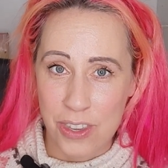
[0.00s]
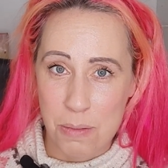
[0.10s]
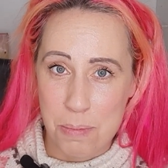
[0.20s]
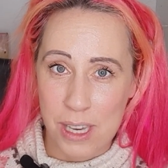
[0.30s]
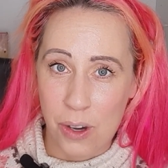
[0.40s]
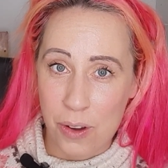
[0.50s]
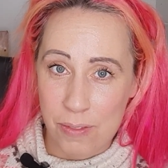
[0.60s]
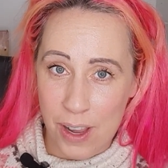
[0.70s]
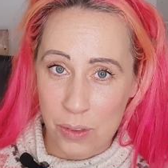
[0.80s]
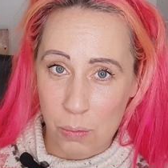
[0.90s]
you'd be going
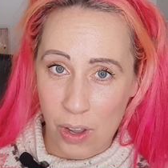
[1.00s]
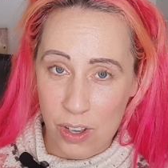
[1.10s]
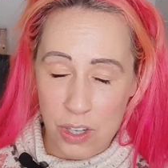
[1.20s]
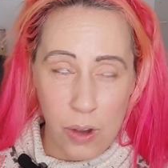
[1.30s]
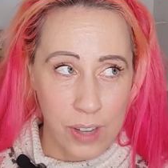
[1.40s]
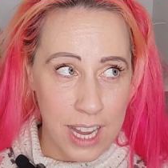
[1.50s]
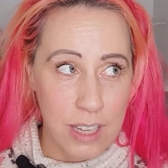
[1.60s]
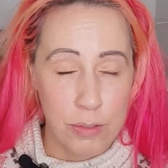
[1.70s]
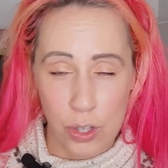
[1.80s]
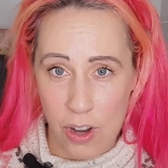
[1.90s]
around the world. Okay,
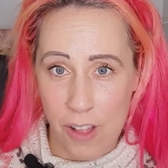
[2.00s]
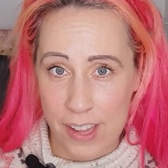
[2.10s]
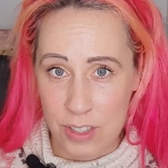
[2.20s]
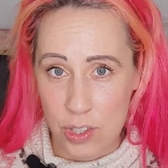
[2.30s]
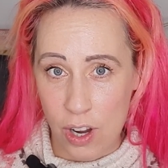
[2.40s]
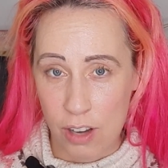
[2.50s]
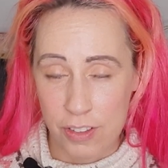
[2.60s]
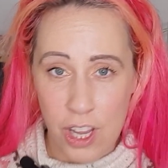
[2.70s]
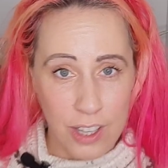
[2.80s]
you've done all that stuff.